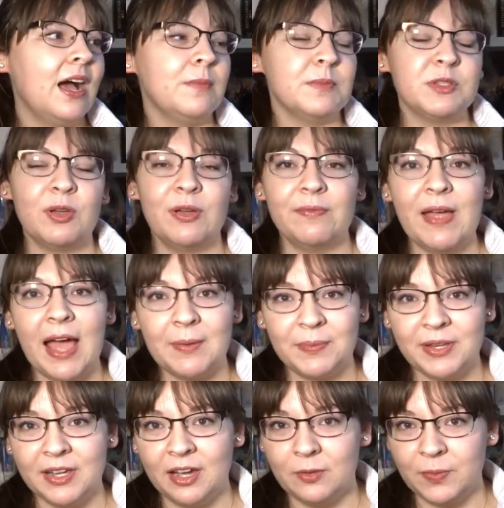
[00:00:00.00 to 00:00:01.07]
So I'm
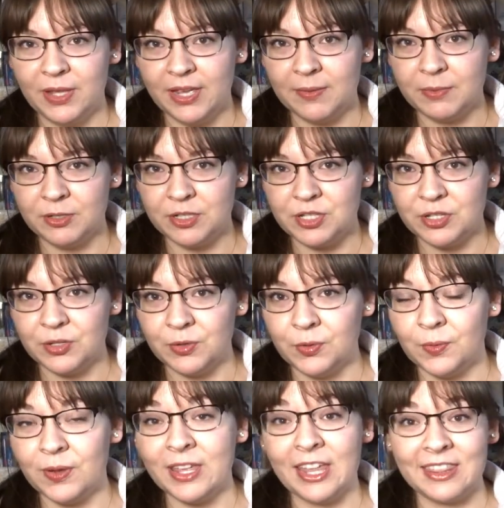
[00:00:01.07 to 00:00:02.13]
happy I'll be able
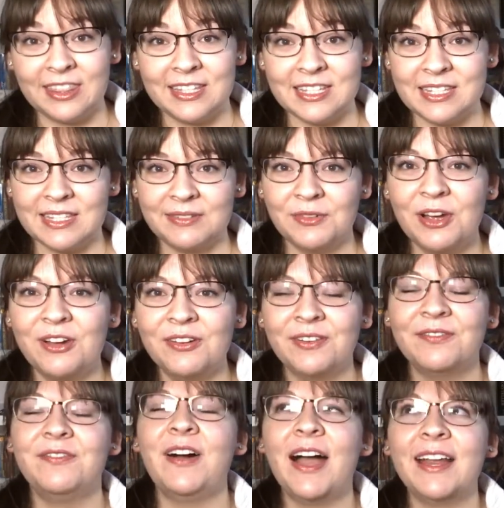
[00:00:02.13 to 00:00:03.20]
to get this one.
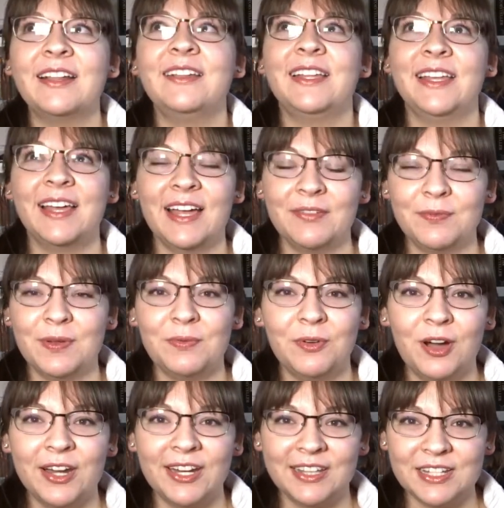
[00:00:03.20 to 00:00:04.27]
Finally, I've been
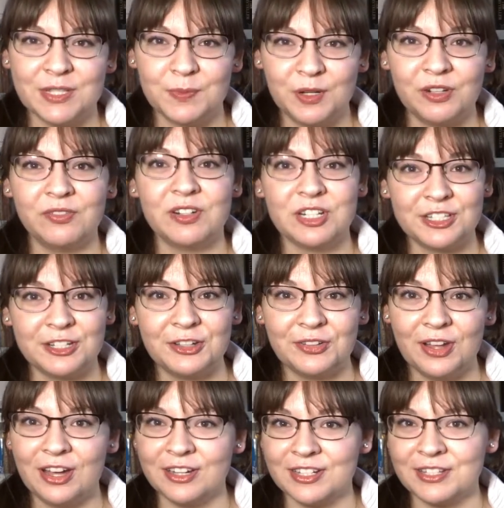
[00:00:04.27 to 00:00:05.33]
wanting this book for so
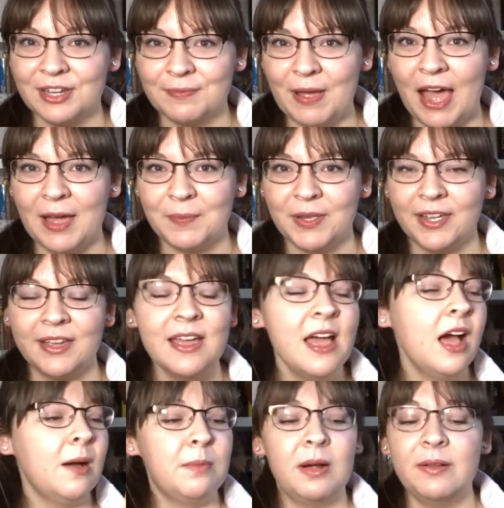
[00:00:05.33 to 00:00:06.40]
long, so I'm happy.
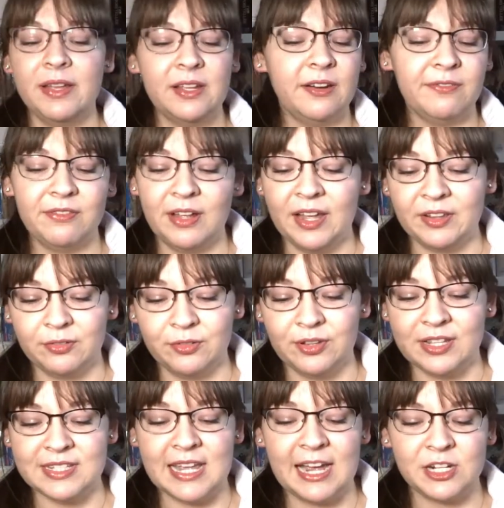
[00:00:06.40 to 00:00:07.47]
I'm probably gonna fly through
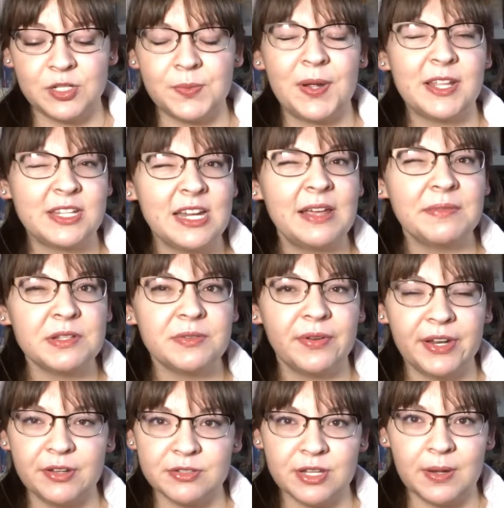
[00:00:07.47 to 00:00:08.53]
this, actually. By the time this
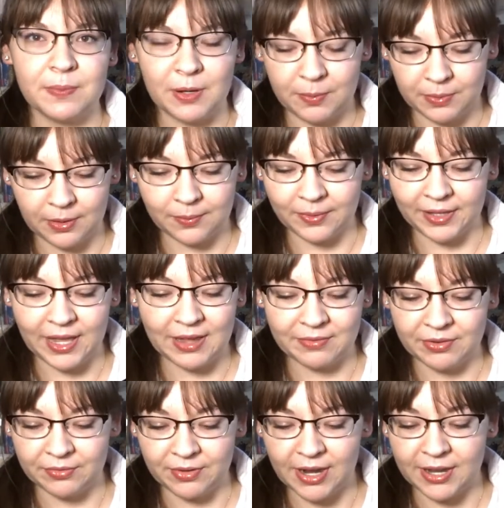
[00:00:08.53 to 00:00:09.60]
video's up, I'll probably have
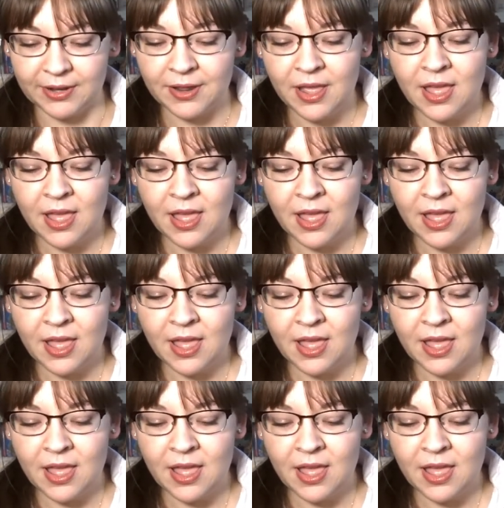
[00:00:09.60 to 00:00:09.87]
it read.